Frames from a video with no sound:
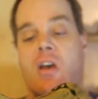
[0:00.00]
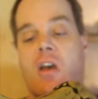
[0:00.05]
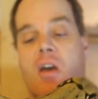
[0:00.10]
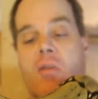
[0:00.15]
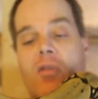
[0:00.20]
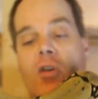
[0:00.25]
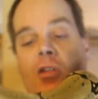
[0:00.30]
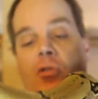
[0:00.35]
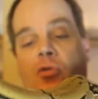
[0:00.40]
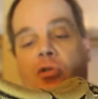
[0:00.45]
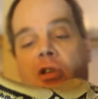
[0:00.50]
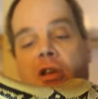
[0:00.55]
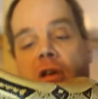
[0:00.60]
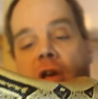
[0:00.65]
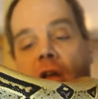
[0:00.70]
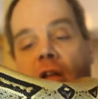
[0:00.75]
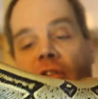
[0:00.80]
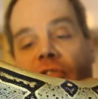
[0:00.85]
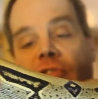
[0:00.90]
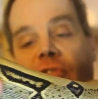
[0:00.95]
And then looking
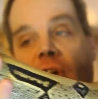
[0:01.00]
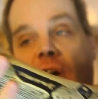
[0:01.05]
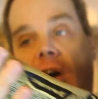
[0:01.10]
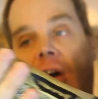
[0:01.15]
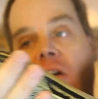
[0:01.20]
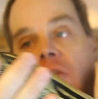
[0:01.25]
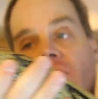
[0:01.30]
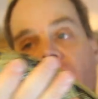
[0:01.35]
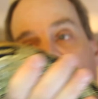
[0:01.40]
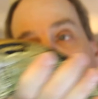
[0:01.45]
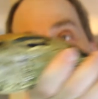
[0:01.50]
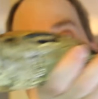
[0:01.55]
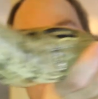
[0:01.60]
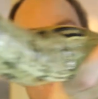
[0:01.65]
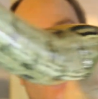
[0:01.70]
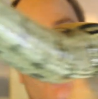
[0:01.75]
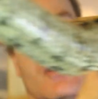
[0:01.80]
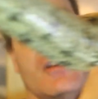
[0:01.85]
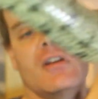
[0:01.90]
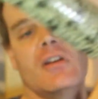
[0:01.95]
at his sides, you can
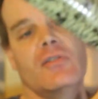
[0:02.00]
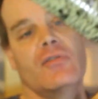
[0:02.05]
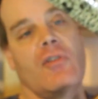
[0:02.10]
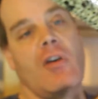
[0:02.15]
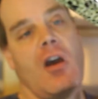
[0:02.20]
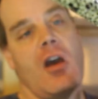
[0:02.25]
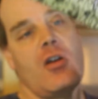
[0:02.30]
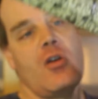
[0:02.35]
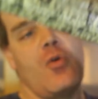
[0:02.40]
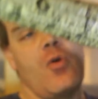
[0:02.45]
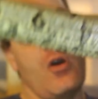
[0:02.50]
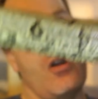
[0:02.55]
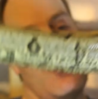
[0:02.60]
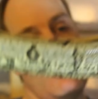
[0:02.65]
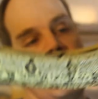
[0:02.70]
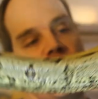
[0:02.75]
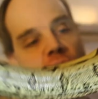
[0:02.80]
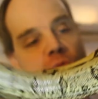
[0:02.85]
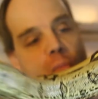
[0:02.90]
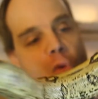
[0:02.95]
see he's got quite
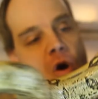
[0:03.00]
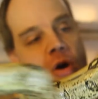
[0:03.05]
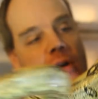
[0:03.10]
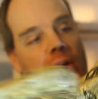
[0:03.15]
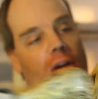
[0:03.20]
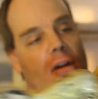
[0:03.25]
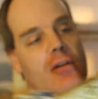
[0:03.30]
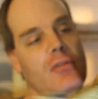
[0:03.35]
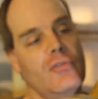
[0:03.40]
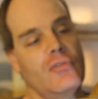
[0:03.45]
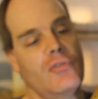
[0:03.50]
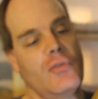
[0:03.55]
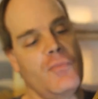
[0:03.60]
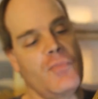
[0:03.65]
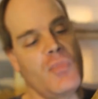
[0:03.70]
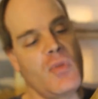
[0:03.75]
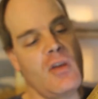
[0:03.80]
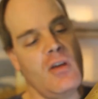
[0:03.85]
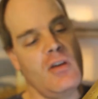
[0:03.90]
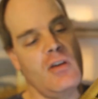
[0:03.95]
a few markings.
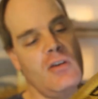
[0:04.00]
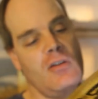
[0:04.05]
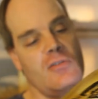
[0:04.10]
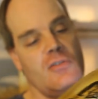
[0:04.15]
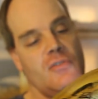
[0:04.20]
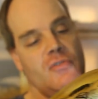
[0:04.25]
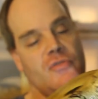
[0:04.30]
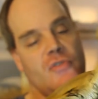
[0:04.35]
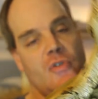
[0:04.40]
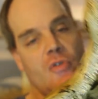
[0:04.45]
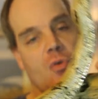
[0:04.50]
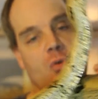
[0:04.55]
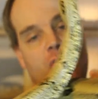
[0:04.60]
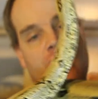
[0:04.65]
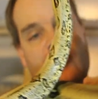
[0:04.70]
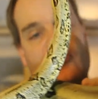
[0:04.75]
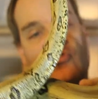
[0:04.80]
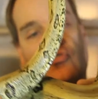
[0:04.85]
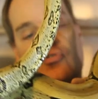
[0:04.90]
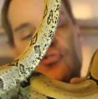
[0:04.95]
Just a
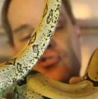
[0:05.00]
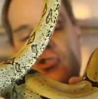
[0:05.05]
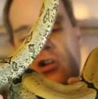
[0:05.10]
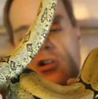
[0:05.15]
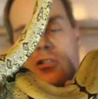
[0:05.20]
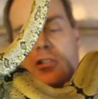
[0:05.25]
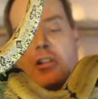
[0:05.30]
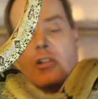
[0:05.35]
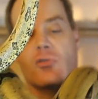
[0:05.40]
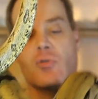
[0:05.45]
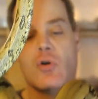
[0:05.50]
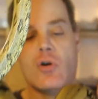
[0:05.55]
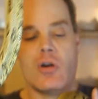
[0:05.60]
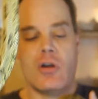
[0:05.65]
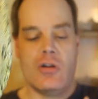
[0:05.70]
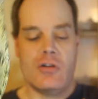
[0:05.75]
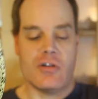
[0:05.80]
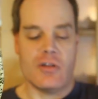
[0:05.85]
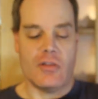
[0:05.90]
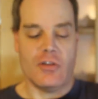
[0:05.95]
gorgeous jungly look
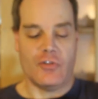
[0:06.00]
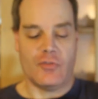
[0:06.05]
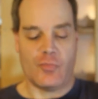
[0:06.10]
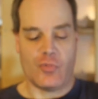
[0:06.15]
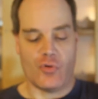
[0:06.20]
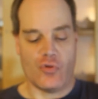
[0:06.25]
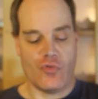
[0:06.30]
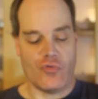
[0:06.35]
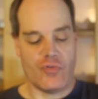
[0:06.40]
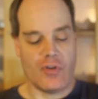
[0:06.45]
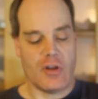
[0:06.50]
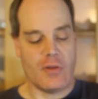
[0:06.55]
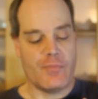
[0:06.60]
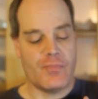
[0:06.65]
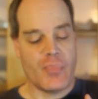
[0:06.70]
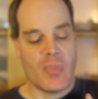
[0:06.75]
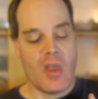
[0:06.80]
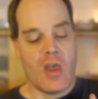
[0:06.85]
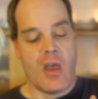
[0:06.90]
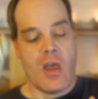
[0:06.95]
to this Peruvian.
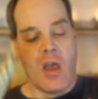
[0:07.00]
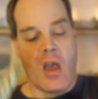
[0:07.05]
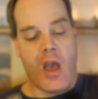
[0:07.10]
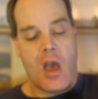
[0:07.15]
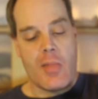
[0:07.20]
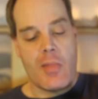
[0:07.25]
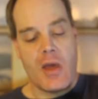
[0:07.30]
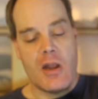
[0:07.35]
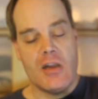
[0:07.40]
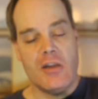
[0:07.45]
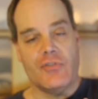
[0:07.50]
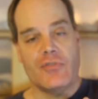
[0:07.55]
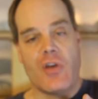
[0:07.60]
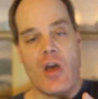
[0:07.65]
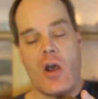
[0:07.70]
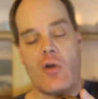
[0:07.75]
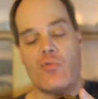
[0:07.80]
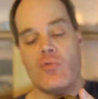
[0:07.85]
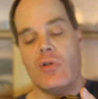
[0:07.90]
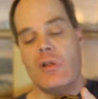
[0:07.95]
And then he's
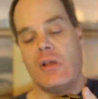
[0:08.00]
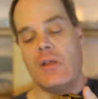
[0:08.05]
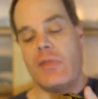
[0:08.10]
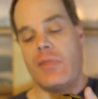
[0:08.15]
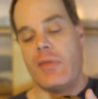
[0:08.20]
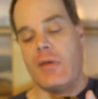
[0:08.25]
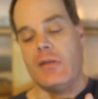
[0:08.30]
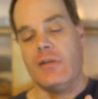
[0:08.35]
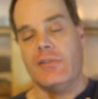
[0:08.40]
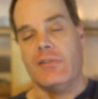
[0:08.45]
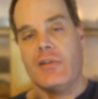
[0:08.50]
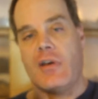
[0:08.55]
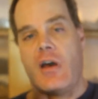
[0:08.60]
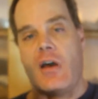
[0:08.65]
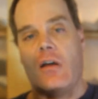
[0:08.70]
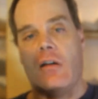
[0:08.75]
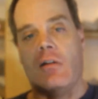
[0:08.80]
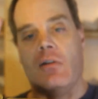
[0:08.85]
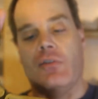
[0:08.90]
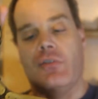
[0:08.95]
got really thin
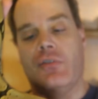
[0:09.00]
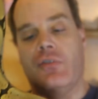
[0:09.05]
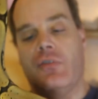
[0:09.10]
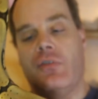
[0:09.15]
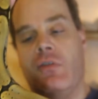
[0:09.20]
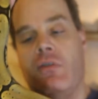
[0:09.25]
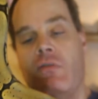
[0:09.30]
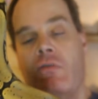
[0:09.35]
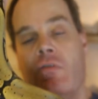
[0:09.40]
saddles.